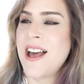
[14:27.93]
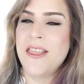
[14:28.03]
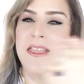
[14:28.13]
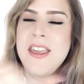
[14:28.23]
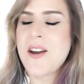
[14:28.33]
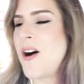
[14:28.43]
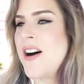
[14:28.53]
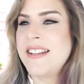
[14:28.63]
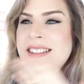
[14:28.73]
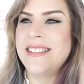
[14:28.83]
the
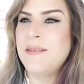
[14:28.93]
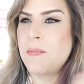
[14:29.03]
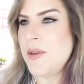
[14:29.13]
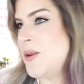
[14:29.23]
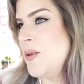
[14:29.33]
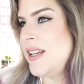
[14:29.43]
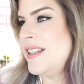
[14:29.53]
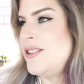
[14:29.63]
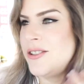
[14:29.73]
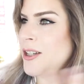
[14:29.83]
Honest
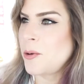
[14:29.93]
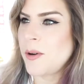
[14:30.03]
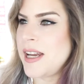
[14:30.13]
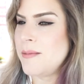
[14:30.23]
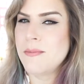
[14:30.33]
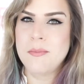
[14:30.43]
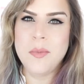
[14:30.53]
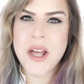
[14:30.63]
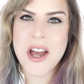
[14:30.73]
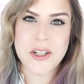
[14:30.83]
Beauty Cream
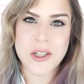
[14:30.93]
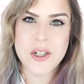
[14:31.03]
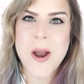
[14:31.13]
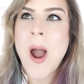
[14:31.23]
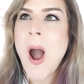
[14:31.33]
Blush.